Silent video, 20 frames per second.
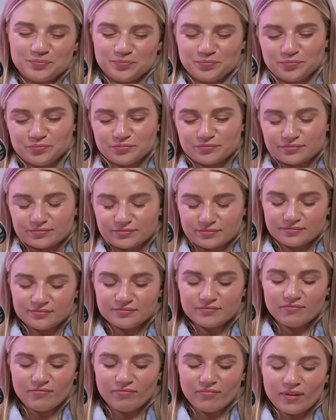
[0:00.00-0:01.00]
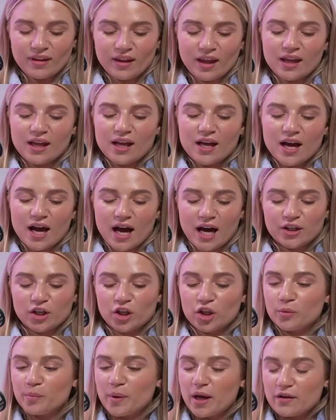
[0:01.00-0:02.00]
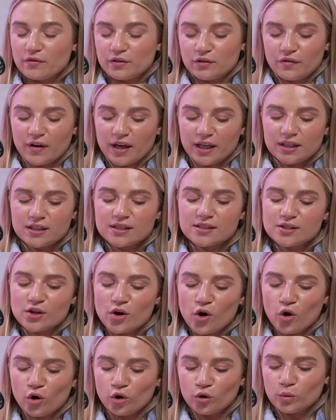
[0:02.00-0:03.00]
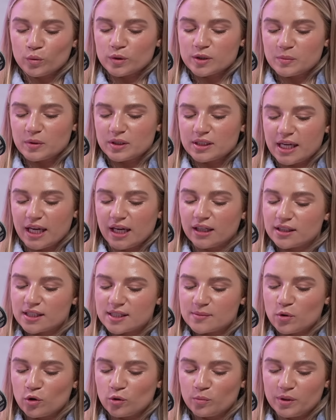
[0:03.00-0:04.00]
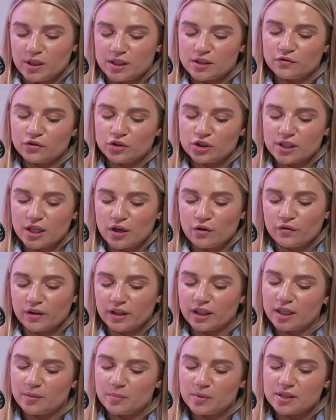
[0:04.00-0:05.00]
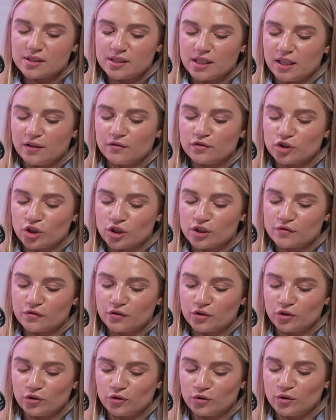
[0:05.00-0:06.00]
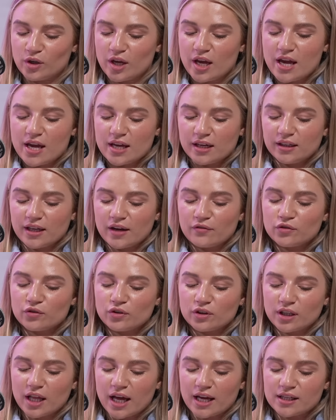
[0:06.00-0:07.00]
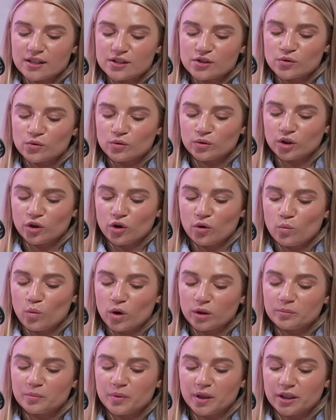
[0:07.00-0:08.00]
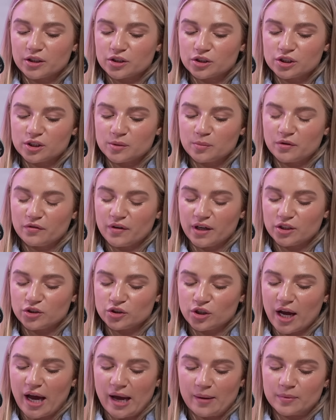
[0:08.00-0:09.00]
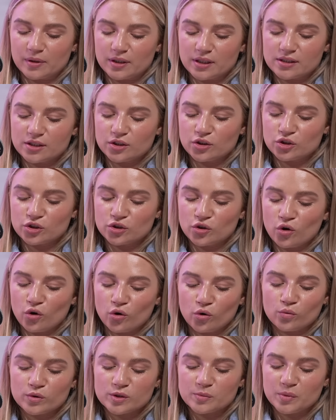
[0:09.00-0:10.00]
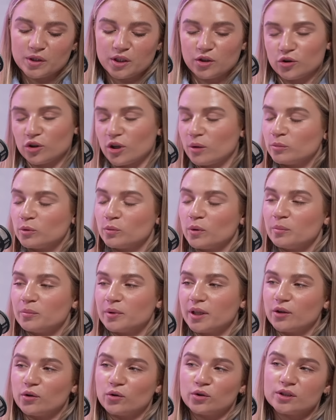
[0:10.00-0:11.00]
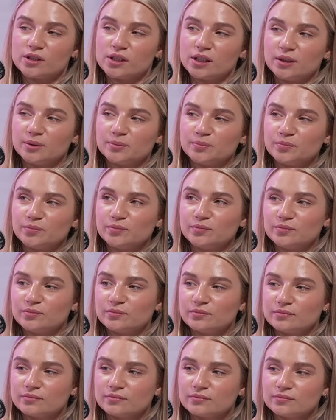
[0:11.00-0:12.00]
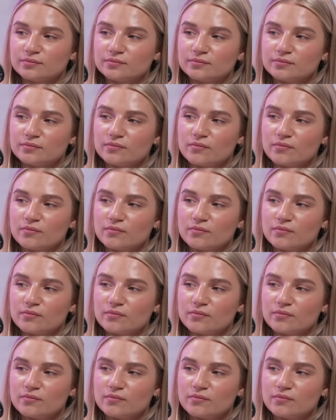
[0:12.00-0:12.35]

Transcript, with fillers: that. Another bit of advice always protect a small piece of yourself and keep it safe just for you. Never rely solely on one person to provide your happiness. You should always be your number one priority. That